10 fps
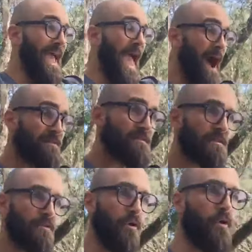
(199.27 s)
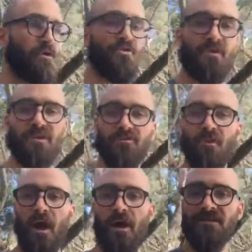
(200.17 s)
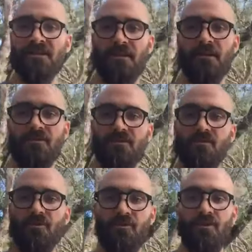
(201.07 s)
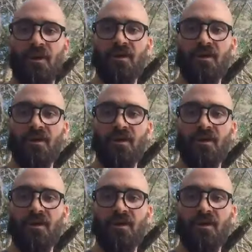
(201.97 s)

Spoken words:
out, or you need to ask it to